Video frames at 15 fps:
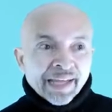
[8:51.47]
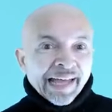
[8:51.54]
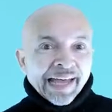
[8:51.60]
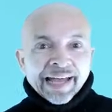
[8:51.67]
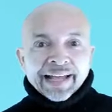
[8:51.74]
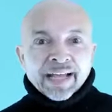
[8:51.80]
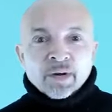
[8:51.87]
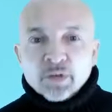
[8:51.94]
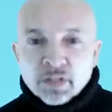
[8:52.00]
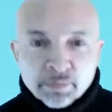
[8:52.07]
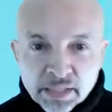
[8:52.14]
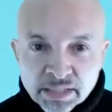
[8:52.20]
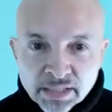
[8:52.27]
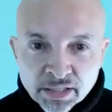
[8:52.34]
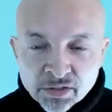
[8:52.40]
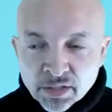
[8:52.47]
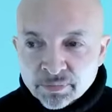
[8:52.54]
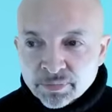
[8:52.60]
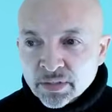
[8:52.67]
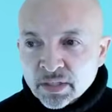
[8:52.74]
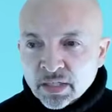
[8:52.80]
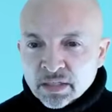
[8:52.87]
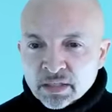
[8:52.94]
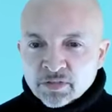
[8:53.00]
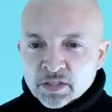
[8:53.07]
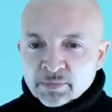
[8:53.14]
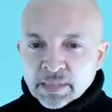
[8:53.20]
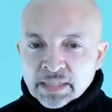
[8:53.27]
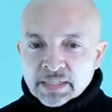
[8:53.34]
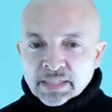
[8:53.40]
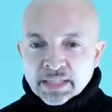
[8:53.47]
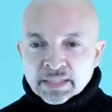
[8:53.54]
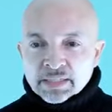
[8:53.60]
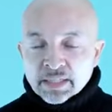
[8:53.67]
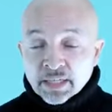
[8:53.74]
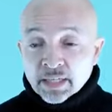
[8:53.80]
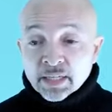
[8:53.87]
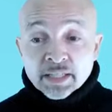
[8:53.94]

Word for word: hang out with them, etc. I don't know if this makes sense.